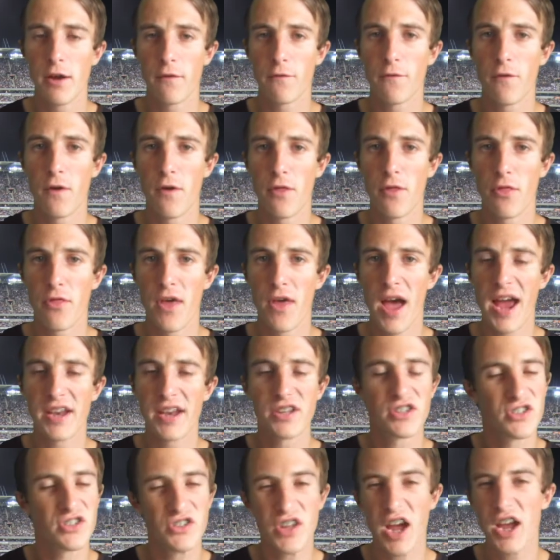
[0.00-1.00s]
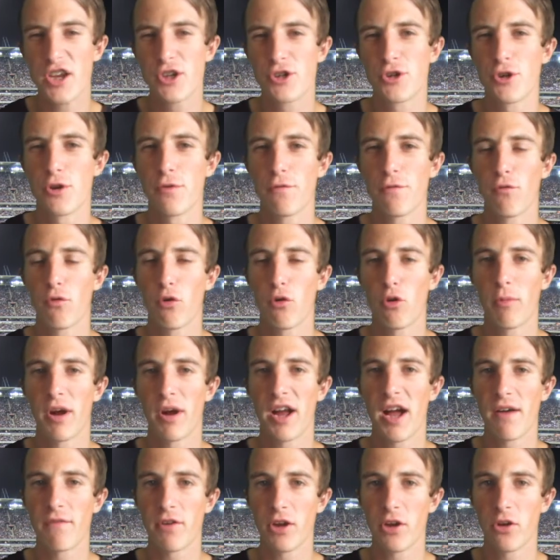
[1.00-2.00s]
for that, and stay tuned for all
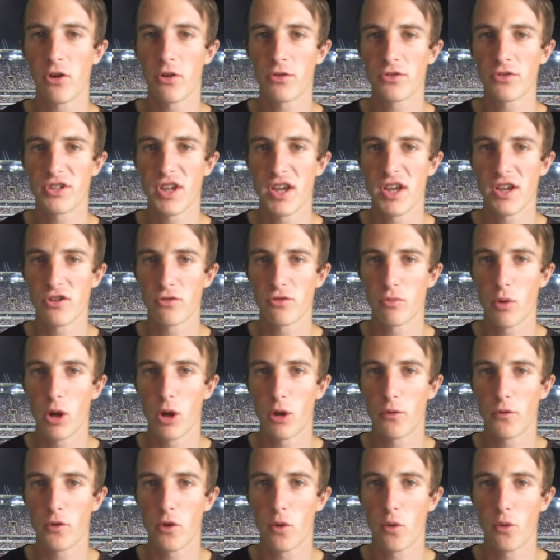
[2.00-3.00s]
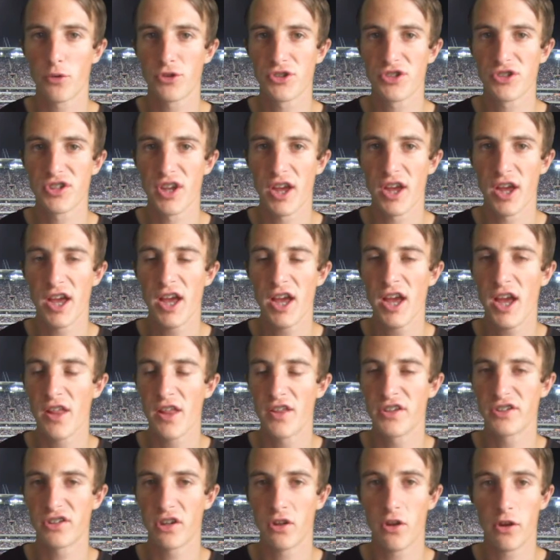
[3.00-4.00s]
my other content as well. Of course,
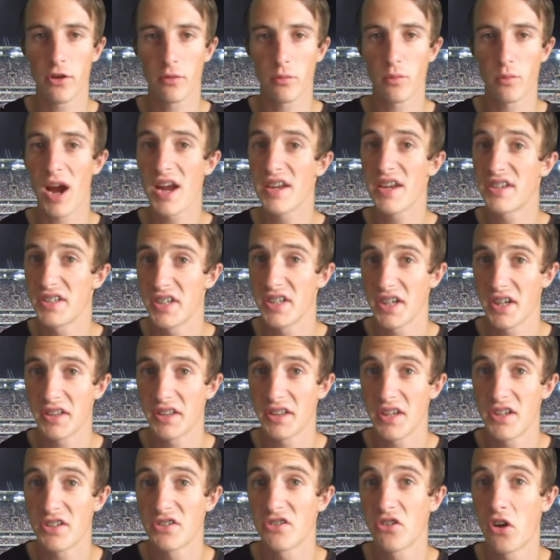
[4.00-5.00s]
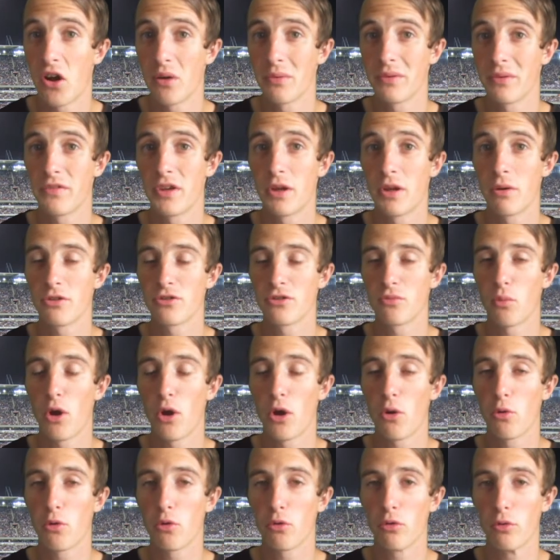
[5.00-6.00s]
there's a lot of racing at this time of year as
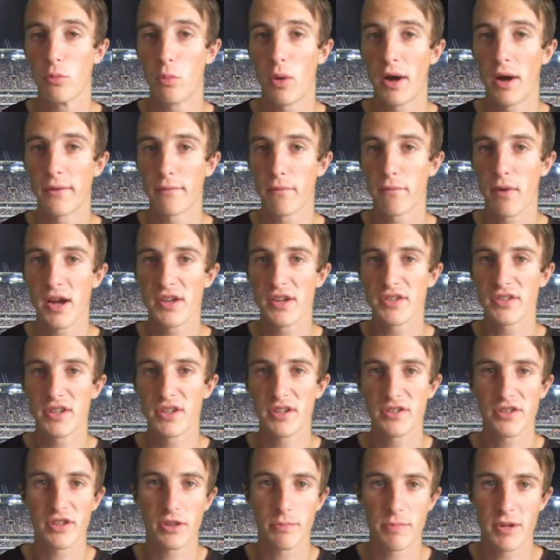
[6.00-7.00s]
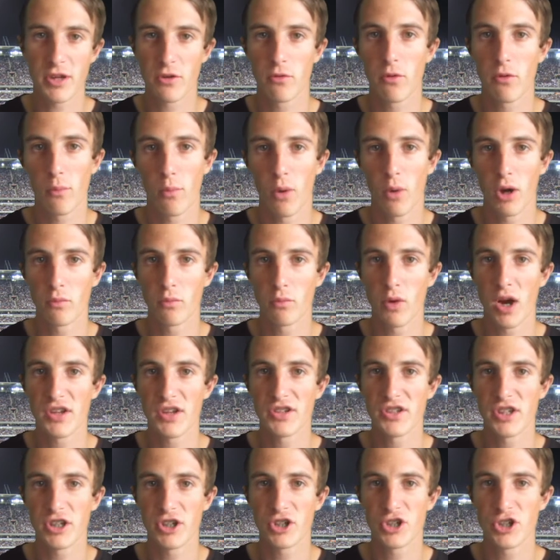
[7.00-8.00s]
well, Group 1 racing, so the big Group 1
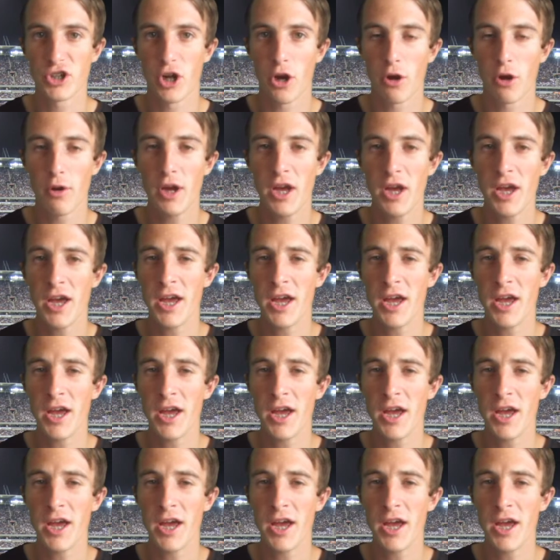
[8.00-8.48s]
racing show